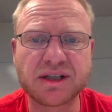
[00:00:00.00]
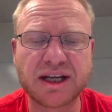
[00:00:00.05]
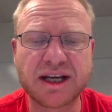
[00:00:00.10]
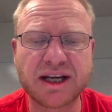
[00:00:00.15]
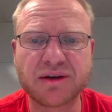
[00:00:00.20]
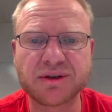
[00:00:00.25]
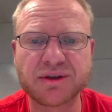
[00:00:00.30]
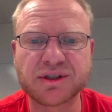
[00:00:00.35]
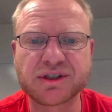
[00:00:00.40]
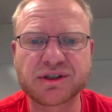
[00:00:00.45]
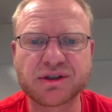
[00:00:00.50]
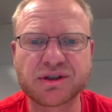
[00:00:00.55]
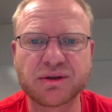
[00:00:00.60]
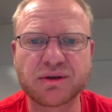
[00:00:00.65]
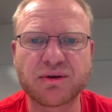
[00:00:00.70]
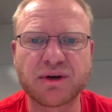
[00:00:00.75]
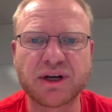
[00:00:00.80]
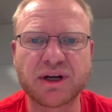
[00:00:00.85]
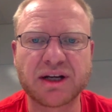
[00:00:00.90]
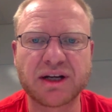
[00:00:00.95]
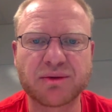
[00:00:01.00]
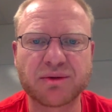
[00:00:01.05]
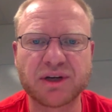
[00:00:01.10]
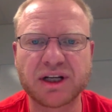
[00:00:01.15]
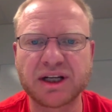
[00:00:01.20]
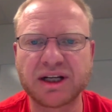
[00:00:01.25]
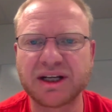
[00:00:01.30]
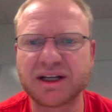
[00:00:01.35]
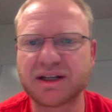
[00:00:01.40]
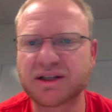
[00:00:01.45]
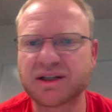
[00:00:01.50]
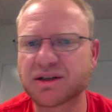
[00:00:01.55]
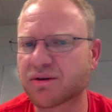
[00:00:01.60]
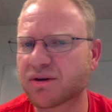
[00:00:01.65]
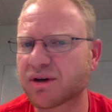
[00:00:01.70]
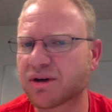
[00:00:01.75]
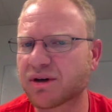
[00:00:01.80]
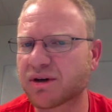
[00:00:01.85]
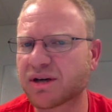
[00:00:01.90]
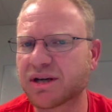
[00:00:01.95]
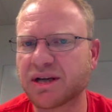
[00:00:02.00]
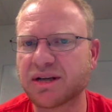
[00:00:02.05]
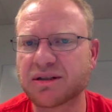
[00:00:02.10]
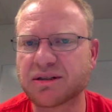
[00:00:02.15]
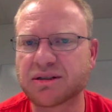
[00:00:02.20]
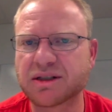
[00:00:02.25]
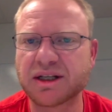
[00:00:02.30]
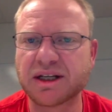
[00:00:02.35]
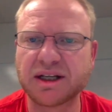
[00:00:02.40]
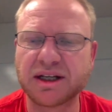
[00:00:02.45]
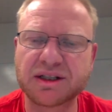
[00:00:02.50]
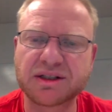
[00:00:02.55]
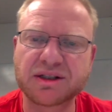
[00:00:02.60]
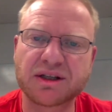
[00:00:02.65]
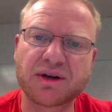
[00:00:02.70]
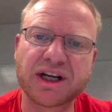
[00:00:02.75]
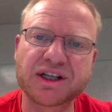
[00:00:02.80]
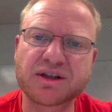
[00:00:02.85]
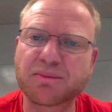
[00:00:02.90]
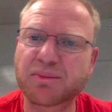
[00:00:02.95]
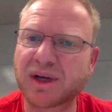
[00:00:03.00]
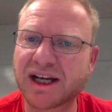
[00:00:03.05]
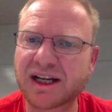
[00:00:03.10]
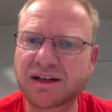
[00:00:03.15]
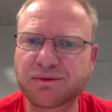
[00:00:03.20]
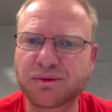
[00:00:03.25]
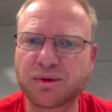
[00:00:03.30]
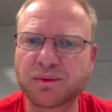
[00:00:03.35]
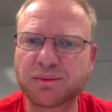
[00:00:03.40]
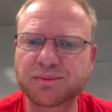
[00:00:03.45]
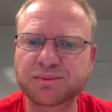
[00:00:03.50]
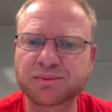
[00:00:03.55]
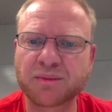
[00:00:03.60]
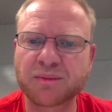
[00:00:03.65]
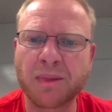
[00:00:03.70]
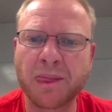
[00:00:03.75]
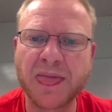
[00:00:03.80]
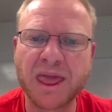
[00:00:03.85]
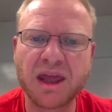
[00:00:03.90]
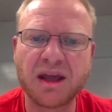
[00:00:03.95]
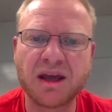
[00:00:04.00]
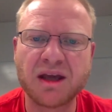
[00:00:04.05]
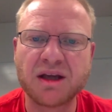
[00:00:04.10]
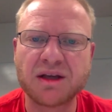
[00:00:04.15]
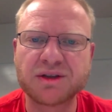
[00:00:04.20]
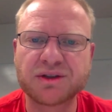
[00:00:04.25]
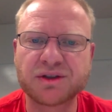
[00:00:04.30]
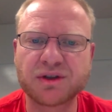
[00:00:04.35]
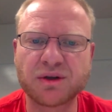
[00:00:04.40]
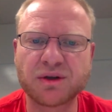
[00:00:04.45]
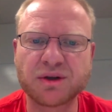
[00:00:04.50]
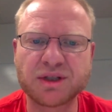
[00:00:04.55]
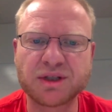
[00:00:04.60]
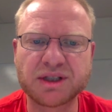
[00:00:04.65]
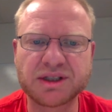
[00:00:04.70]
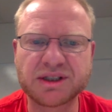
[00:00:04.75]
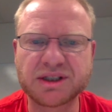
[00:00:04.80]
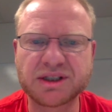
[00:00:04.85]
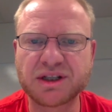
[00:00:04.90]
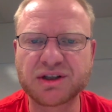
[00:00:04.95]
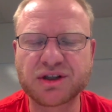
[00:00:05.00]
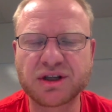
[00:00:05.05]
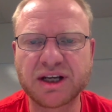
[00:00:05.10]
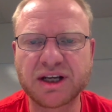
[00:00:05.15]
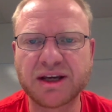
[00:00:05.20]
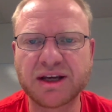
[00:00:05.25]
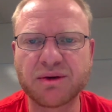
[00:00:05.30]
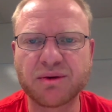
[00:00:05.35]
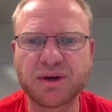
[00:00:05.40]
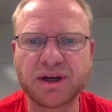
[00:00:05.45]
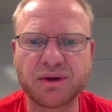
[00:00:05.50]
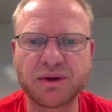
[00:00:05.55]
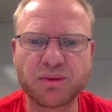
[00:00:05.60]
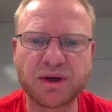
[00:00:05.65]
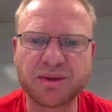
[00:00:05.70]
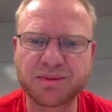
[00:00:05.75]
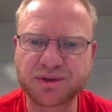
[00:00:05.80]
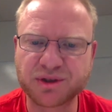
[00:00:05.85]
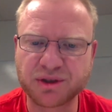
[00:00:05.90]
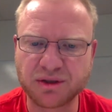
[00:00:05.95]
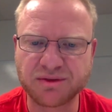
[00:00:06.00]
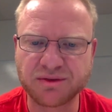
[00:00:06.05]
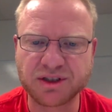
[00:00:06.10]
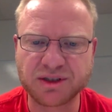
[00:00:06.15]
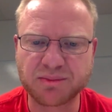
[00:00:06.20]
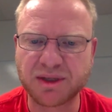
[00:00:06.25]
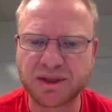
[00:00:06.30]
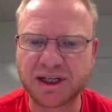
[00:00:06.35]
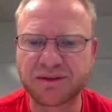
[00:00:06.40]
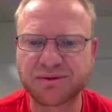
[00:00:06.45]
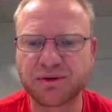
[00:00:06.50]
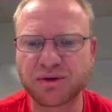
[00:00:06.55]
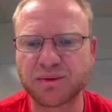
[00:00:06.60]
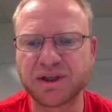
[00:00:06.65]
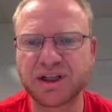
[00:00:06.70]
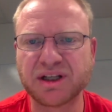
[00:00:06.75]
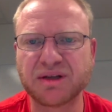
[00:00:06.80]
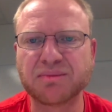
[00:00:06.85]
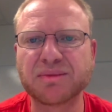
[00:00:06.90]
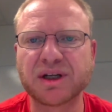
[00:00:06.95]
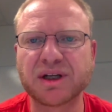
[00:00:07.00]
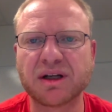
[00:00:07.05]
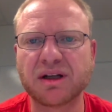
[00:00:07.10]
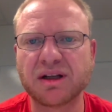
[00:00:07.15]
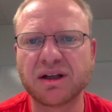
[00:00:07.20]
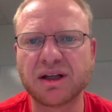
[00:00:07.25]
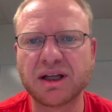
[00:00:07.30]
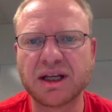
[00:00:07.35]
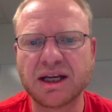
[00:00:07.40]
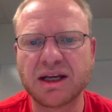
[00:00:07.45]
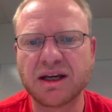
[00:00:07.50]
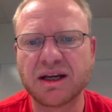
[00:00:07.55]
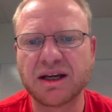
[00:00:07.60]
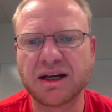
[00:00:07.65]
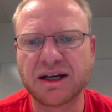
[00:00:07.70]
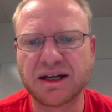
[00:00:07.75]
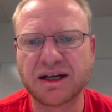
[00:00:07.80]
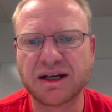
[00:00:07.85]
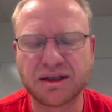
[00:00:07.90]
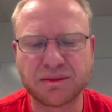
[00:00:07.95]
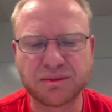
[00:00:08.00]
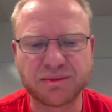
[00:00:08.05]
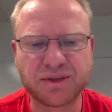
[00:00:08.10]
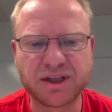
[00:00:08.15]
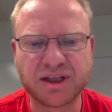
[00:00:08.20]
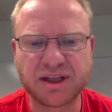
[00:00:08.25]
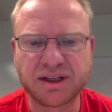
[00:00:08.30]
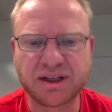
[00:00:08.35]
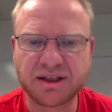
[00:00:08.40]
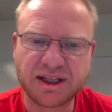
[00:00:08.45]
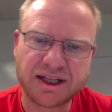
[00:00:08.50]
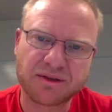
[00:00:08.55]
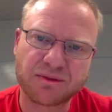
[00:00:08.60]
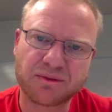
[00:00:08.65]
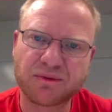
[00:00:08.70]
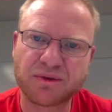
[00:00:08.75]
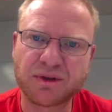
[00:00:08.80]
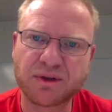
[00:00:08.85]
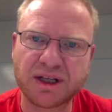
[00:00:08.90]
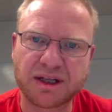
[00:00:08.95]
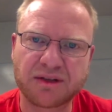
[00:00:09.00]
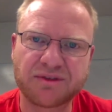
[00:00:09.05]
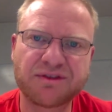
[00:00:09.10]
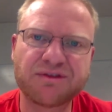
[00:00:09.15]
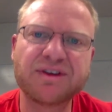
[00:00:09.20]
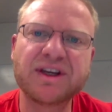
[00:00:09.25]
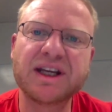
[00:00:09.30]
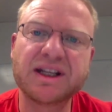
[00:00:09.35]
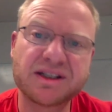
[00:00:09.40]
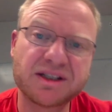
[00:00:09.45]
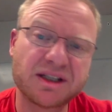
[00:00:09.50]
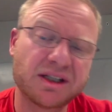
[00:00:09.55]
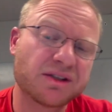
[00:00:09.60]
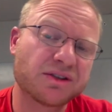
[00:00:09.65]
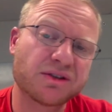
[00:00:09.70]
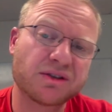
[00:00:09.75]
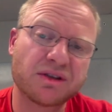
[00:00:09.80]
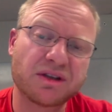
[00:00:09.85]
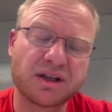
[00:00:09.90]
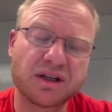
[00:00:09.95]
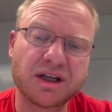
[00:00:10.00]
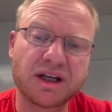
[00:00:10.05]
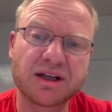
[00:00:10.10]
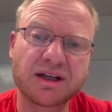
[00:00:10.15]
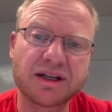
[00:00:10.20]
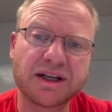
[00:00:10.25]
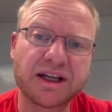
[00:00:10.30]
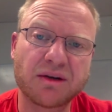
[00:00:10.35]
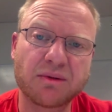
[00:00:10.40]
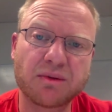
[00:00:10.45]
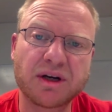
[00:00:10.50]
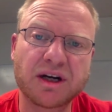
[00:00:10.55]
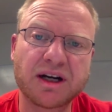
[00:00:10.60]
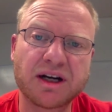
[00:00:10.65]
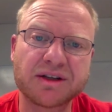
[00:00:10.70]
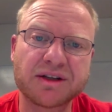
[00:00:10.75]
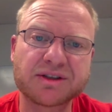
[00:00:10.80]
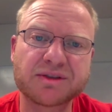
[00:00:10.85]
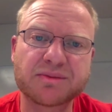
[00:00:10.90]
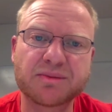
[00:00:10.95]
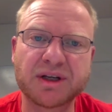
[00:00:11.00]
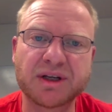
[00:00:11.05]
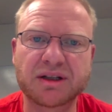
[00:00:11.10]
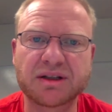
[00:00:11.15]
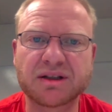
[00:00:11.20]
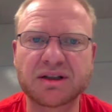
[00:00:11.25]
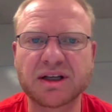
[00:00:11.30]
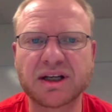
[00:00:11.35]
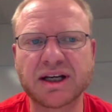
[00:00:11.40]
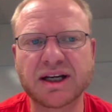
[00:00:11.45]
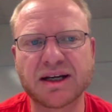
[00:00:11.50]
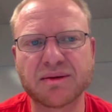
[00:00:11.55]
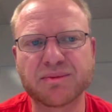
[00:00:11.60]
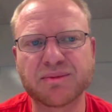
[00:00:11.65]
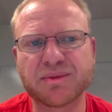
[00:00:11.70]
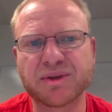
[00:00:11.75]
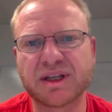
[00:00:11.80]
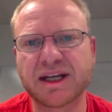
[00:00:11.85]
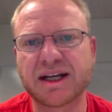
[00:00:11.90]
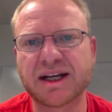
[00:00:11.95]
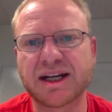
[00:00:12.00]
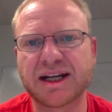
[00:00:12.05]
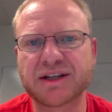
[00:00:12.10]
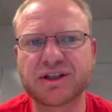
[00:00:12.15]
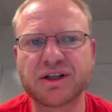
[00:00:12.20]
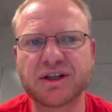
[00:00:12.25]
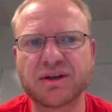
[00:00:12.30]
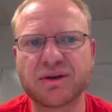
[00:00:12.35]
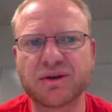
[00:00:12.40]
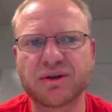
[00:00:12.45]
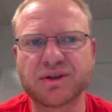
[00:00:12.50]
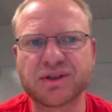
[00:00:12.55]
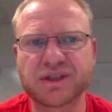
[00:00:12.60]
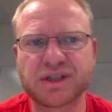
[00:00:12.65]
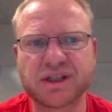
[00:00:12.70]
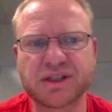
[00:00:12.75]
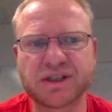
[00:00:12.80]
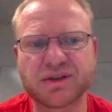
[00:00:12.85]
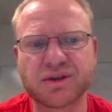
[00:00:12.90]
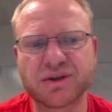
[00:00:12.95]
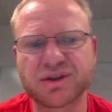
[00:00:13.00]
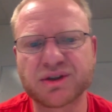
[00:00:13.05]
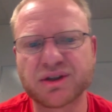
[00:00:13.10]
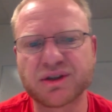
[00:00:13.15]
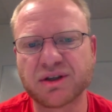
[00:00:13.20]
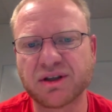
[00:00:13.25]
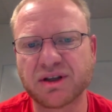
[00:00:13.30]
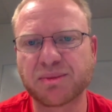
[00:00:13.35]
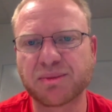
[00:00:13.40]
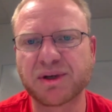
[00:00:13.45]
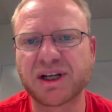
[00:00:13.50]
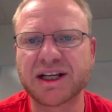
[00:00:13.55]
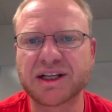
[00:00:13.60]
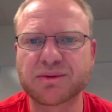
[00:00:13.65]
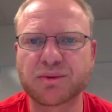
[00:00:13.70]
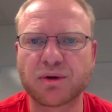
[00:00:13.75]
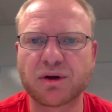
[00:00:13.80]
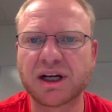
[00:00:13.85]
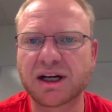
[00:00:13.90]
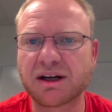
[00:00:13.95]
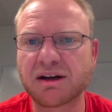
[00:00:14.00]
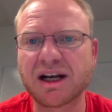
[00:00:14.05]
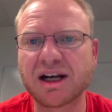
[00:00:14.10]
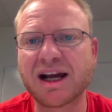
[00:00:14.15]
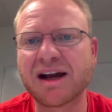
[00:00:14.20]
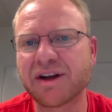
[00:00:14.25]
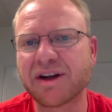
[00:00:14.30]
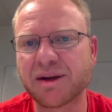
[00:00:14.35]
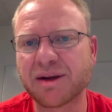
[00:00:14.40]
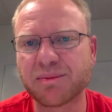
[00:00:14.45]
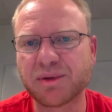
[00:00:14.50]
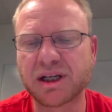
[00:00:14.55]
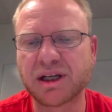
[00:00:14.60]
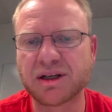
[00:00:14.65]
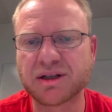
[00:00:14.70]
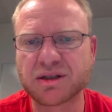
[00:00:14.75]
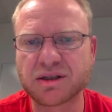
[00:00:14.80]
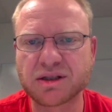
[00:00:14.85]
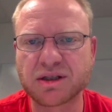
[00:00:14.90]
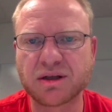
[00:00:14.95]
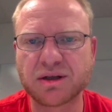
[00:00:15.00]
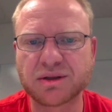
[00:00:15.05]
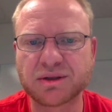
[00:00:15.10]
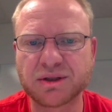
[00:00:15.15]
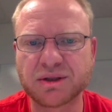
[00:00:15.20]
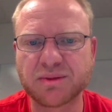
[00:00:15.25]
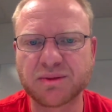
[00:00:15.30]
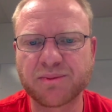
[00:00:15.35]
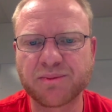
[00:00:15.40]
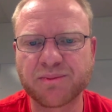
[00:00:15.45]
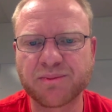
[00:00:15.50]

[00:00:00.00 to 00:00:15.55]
now is to create really an integration platform. So essentially a web service platform in the middle that feeds into the data warehouse, but that actually is also the place where all our cloud applications go to.